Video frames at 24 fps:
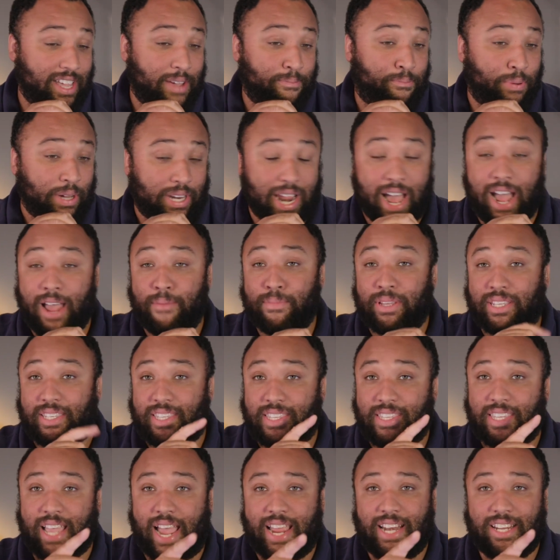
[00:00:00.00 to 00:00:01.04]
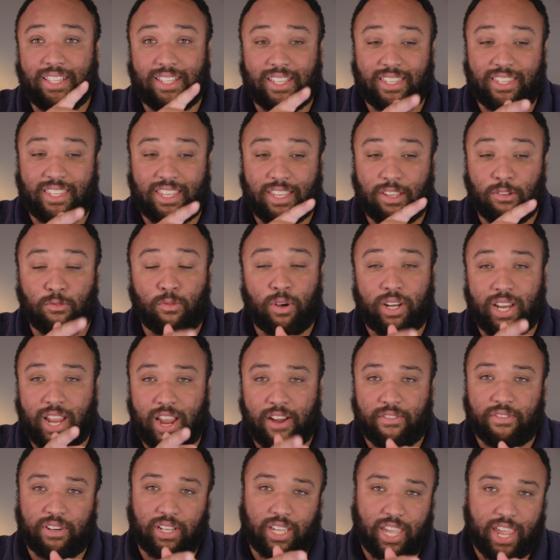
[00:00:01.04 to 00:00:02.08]
But I'm excited to see
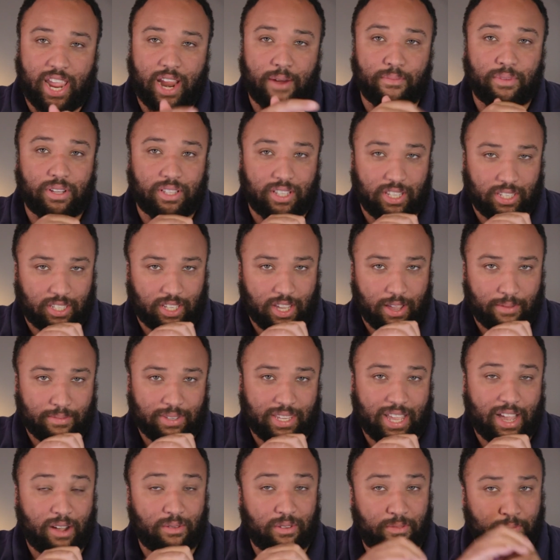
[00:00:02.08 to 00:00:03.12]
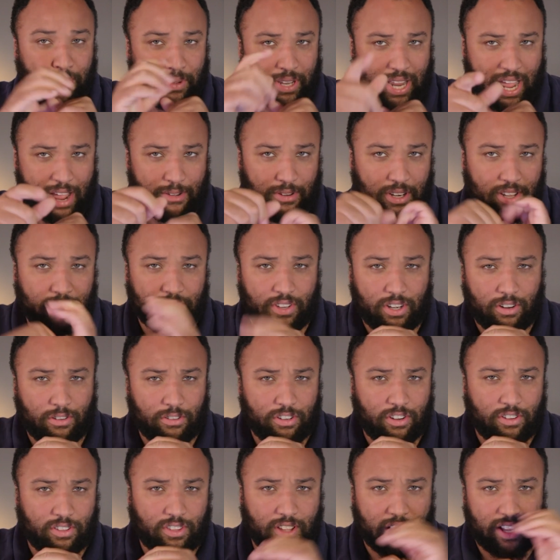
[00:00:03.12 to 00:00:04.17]
whatever camera this comes out with. But I would love to know
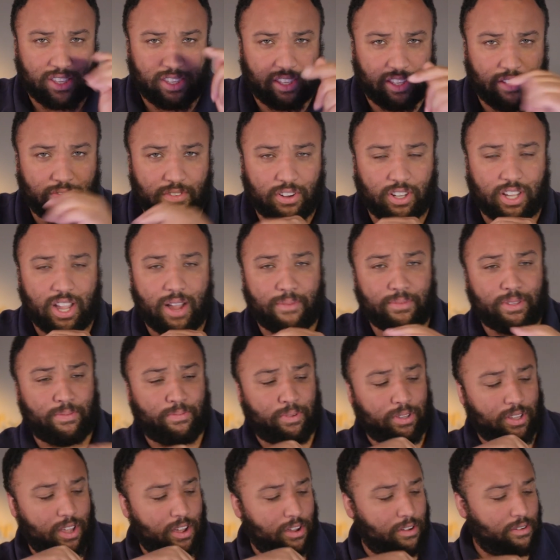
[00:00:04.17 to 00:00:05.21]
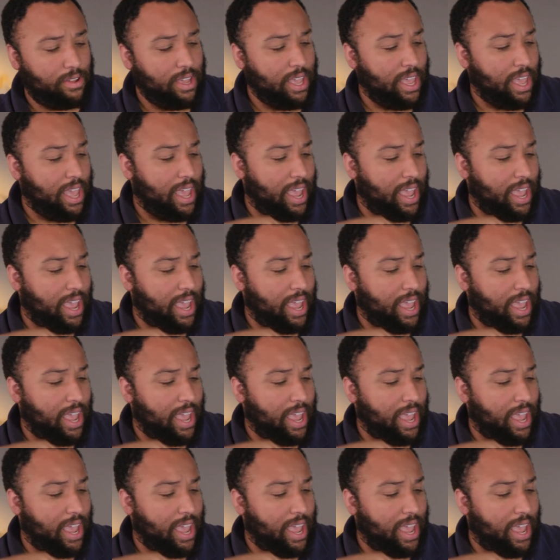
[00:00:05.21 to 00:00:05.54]
your thoughts. Leave your comments below.